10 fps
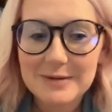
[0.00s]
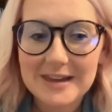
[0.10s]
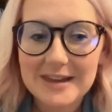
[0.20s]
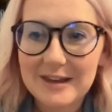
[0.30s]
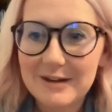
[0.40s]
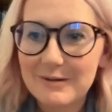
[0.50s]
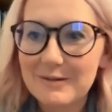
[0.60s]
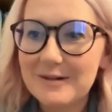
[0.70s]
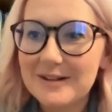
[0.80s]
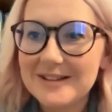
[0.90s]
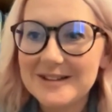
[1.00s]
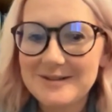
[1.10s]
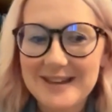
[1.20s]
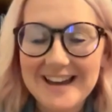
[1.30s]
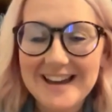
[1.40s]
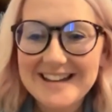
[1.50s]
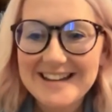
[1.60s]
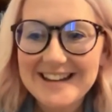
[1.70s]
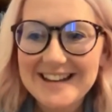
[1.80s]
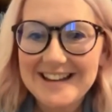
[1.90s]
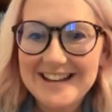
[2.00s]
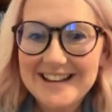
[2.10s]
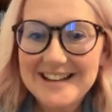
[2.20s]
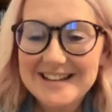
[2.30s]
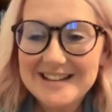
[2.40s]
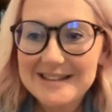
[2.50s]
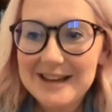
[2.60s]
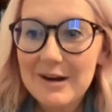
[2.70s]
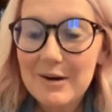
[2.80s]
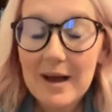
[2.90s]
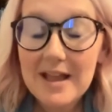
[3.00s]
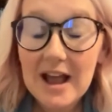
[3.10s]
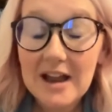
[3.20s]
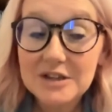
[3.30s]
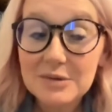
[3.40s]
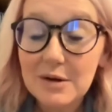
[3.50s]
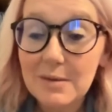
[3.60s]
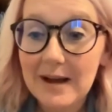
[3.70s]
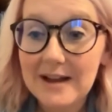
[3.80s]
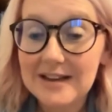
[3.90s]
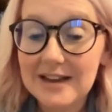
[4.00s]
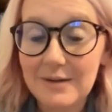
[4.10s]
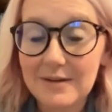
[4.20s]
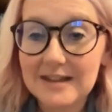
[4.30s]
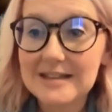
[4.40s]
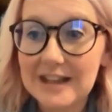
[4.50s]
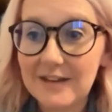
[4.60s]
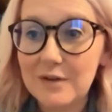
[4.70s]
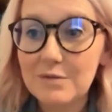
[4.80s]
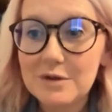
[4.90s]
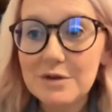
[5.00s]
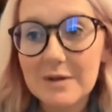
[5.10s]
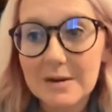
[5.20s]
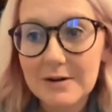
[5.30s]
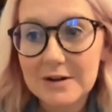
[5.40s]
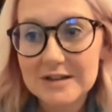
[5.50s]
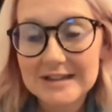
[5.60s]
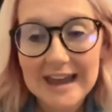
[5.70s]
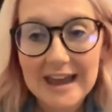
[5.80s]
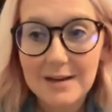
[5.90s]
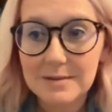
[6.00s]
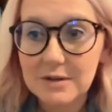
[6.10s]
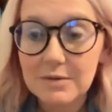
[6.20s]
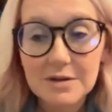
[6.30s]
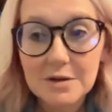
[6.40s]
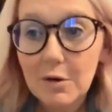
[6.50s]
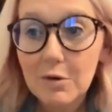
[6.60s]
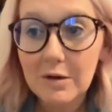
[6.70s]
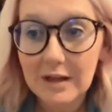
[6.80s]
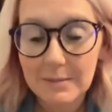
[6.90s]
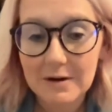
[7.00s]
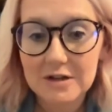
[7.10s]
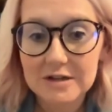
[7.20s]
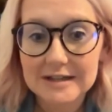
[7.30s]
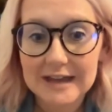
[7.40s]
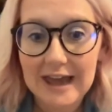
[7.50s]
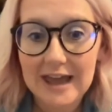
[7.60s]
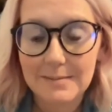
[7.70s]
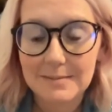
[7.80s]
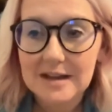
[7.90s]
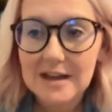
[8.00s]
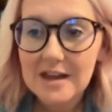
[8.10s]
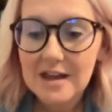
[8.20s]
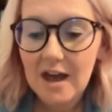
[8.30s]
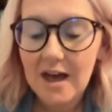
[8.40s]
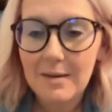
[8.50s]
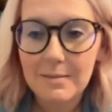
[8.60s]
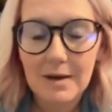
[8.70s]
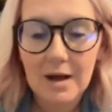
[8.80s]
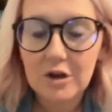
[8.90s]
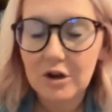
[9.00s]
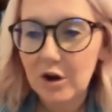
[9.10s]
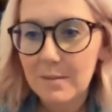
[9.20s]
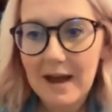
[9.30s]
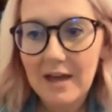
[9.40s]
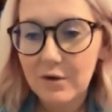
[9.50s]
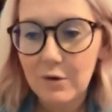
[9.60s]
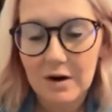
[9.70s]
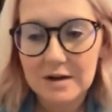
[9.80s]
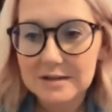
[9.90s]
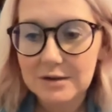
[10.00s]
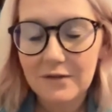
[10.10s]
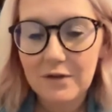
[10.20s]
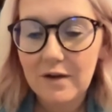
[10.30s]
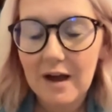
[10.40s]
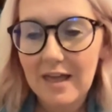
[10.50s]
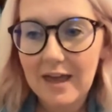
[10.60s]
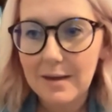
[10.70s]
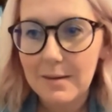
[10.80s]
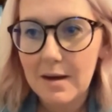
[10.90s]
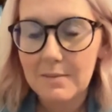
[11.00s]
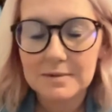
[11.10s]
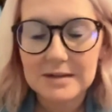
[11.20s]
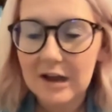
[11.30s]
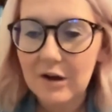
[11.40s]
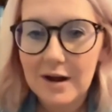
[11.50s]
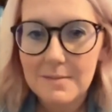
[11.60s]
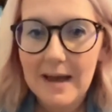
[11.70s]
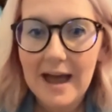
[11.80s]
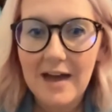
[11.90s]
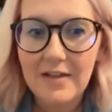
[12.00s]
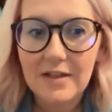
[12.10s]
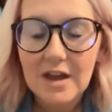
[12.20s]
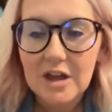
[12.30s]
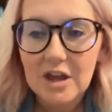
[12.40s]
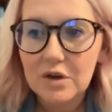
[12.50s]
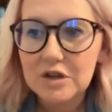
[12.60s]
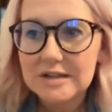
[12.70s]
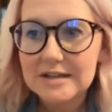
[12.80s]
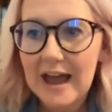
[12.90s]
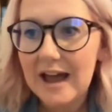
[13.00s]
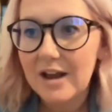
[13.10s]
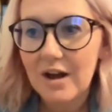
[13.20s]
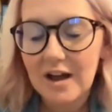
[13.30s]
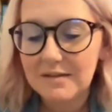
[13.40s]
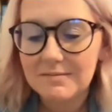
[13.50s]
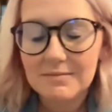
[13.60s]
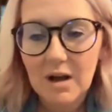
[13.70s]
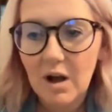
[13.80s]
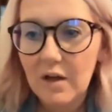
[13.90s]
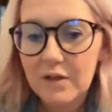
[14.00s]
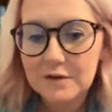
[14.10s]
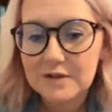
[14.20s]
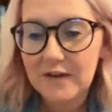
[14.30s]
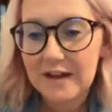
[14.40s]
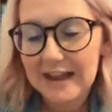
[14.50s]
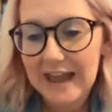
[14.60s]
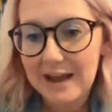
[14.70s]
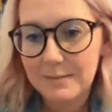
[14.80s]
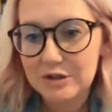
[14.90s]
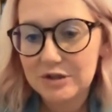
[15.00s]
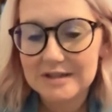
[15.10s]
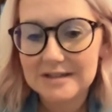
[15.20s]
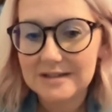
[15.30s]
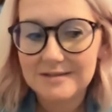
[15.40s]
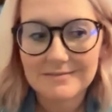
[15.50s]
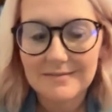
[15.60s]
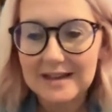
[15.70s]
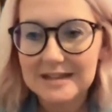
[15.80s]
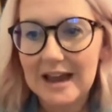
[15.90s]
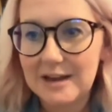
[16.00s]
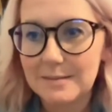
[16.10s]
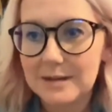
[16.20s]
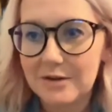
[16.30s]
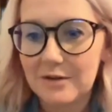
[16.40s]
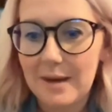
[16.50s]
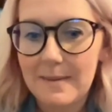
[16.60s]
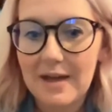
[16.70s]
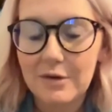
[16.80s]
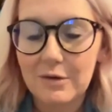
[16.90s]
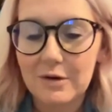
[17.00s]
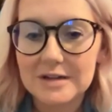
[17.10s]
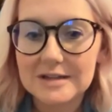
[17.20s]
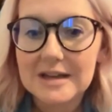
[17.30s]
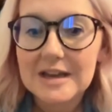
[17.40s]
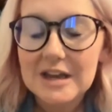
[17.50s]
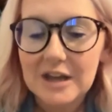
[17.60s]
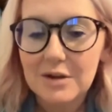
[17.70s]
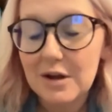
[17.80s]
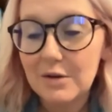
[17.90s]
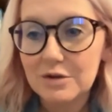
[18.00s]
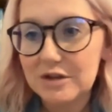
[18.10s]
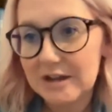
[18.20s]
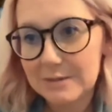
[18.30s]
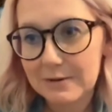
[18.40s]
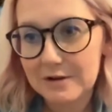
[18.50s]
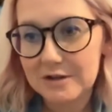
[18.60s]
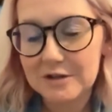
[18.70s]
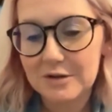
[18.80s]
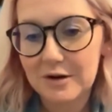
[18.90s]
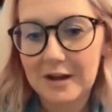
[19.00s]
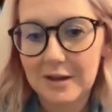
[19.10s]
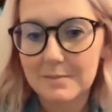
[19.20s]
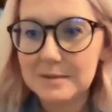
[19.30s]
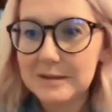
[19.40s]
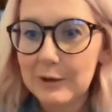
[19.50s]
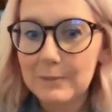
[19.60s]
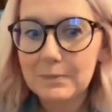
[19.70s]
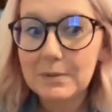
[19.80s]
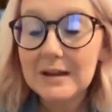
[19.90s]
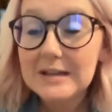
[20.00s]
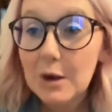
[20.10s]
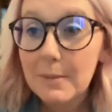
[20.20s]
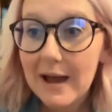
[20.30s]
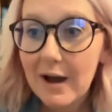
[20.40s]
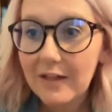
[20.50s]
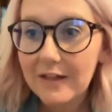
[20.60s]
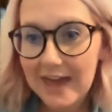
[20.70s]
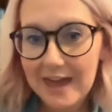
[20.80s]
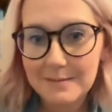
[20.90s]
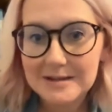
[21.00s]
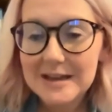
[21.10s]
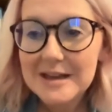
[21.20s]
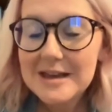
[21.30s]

we can go do that. So, and I just want to remind anyone listening if you do want to purchase games, you can totally purchase games um, under your math course. So if you've got like um, second grade math, you can just add on all those fun games just as items under that math course. You don't just purchase curriculum. So please go buy all the games.